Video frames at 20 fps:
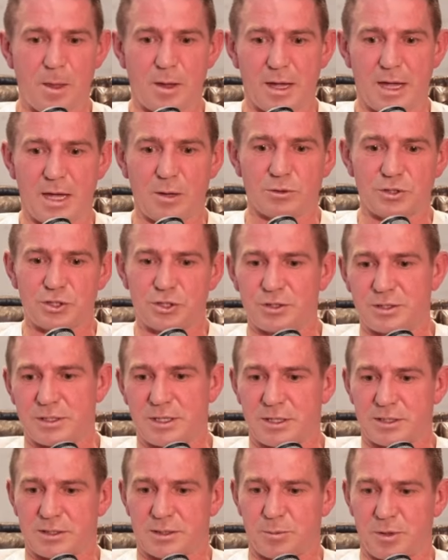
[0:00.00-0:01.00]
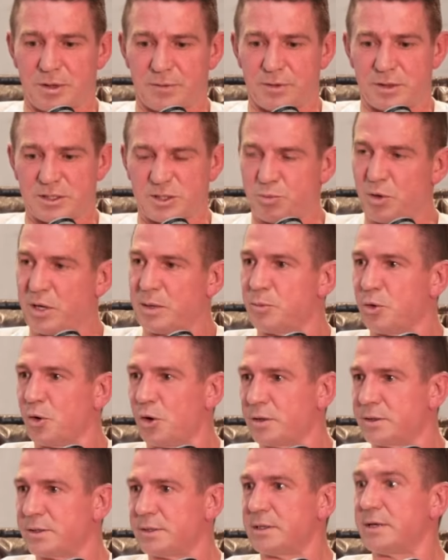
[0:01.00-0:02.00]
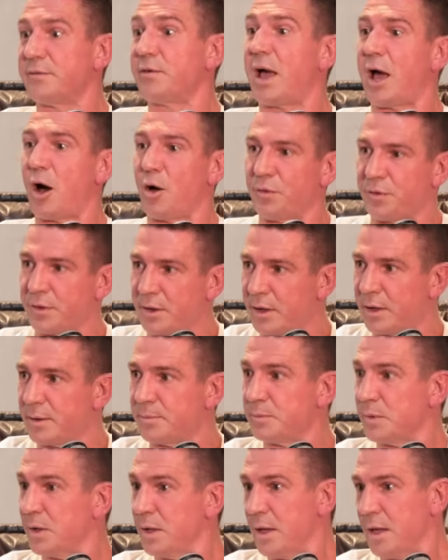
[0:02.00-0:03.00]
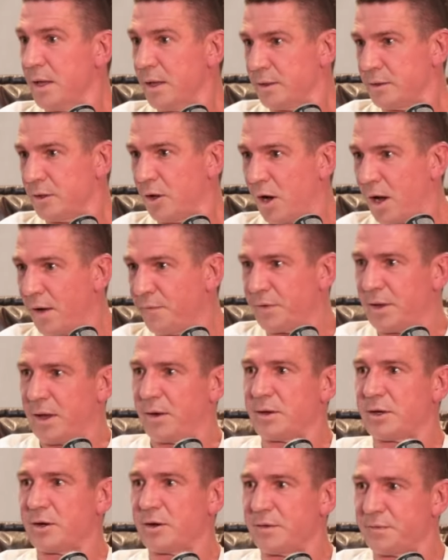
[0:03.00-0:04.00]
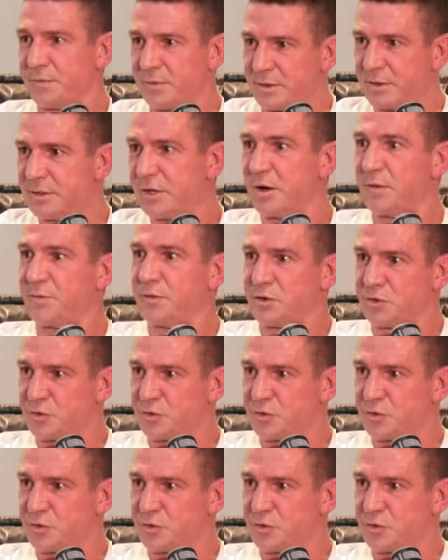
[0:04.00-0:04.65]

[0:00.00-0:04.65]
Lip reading: he was using it as a bit of a springboard to live a healthier life. He got off the